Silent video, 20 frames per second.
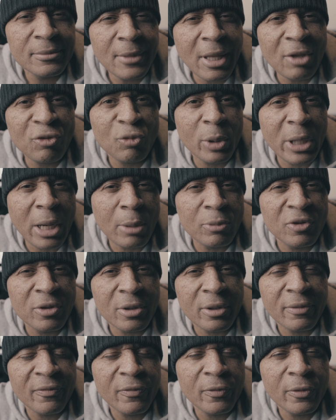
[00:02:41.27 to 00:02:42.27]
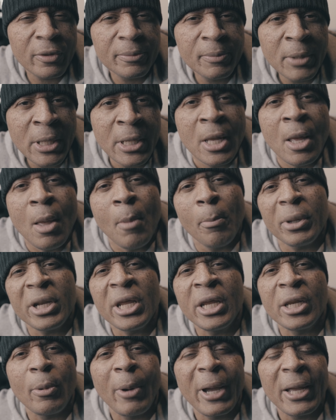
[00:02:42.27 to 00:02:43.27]
That's what I was looking for. But
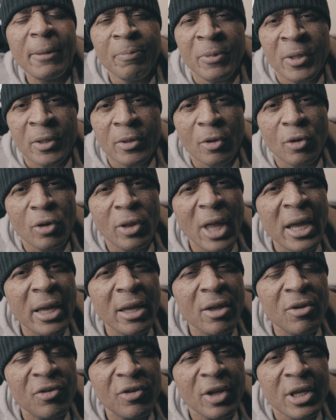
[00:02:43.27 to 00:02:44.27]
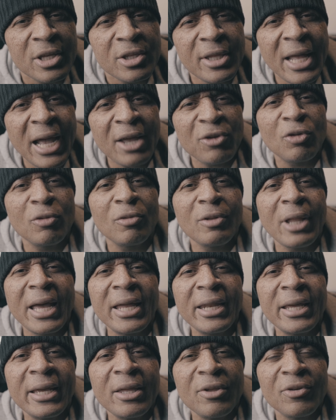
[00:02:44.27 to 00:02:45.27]
anyway, the thing is, natural
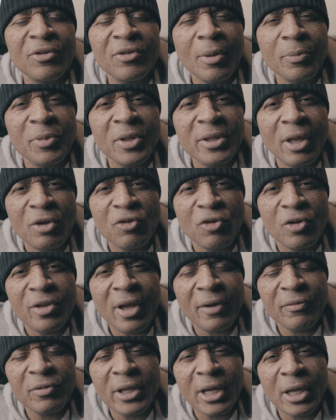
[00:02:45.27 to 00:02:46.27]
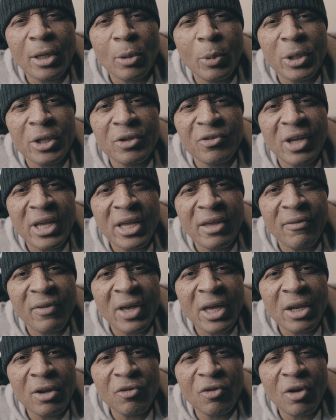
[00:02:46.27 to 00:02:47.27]
lighting is something that you're definitely going to want to take
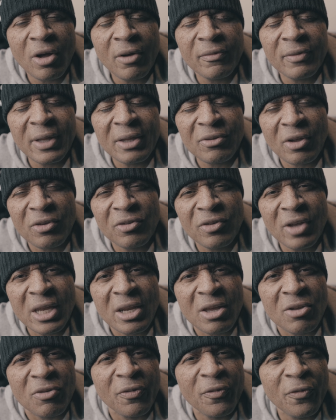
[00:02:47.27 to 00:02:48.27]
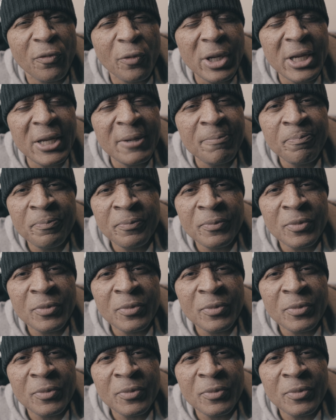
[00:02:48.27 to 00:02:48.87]
advantage of. As I said, it's free.